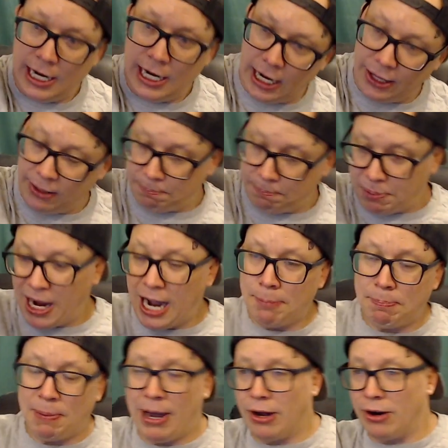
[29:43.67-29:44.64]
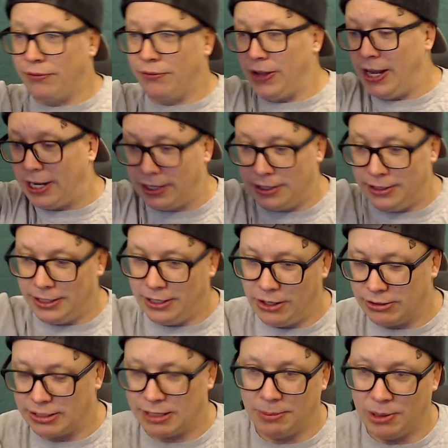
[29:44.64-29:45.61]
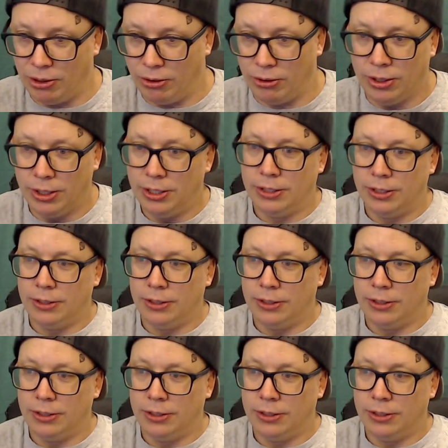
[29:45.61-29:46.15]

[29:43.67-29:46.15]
and then pop out of like, you know, some little